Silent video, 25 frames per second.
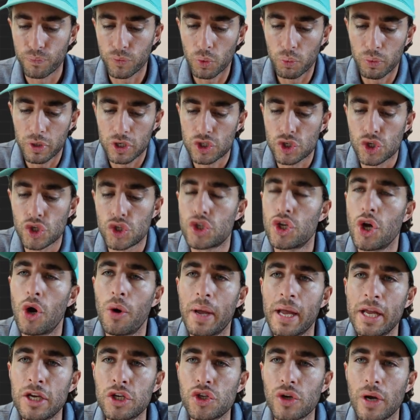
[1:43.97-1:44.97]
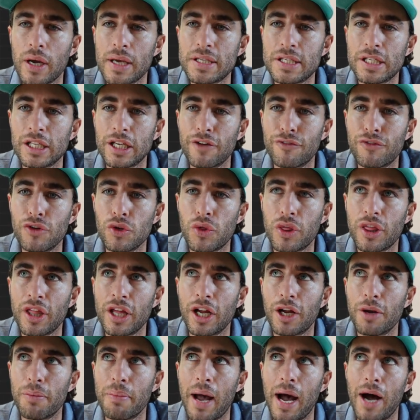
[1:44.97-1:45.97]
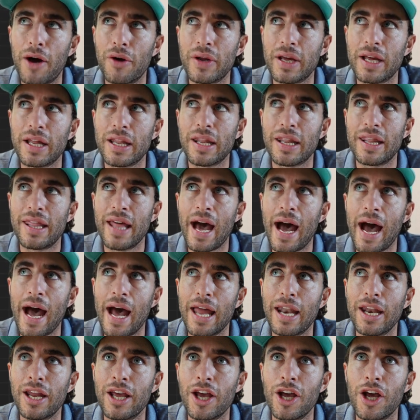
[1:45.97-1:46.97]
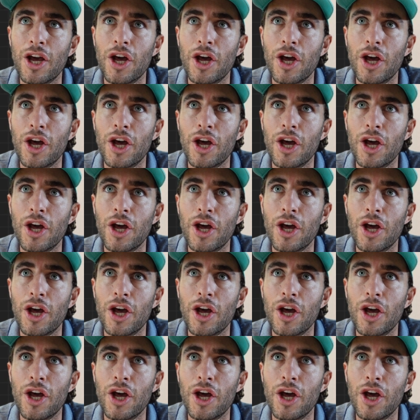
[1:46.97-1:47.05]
which is so interesting if you think about it, that